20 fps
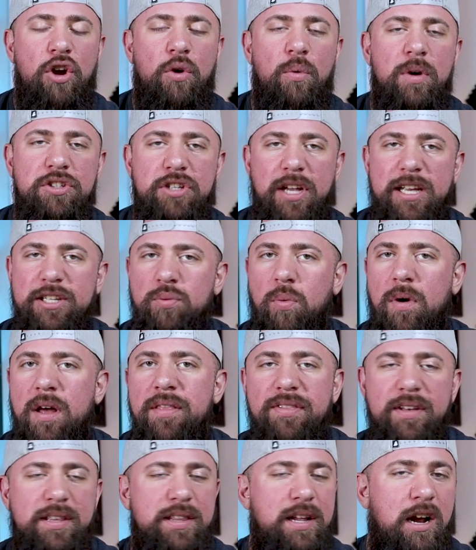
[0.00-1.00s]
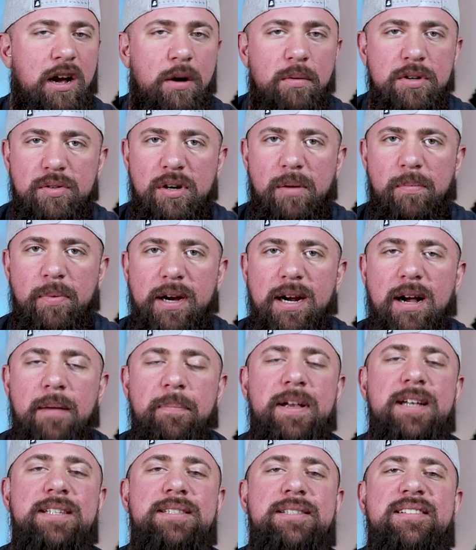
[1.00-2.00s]
which is one thing that I always want to bring up
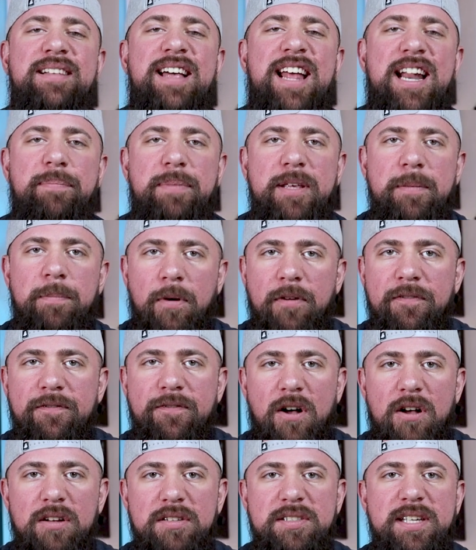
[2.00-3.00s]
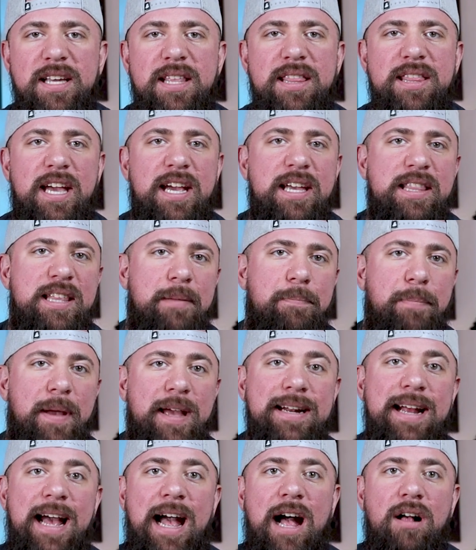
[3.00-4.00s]
because a lot of people falsely think that
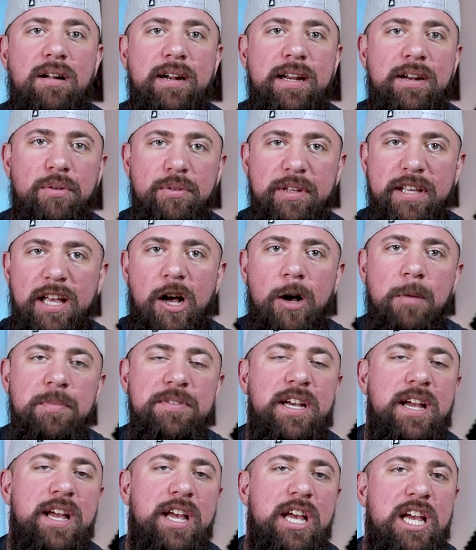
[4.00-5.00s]
beta-alanine only helps